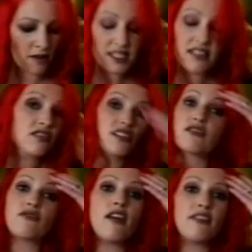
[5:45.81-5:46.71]
still
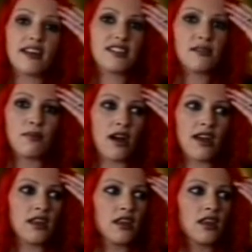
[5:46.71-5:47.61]
just thrown actually
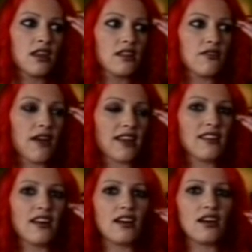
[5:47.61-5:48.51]
by the
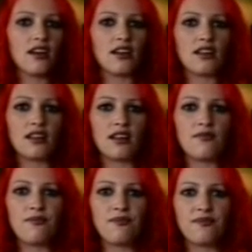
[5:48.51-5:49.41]
fact that
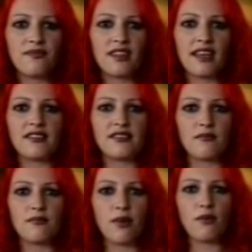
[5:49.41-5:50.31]
the things
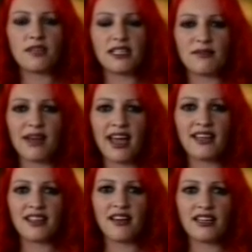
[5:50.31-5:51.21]
that popped into my
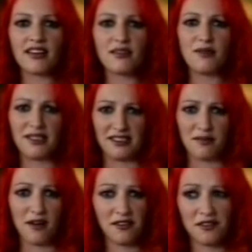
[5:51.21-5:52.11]
head turned out to be
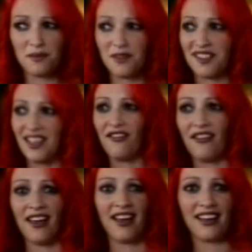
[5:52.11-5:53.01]
so specific.
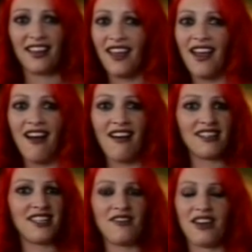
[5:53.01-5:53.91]

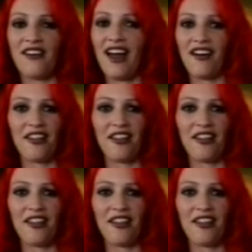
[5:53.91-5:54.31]
I don't know how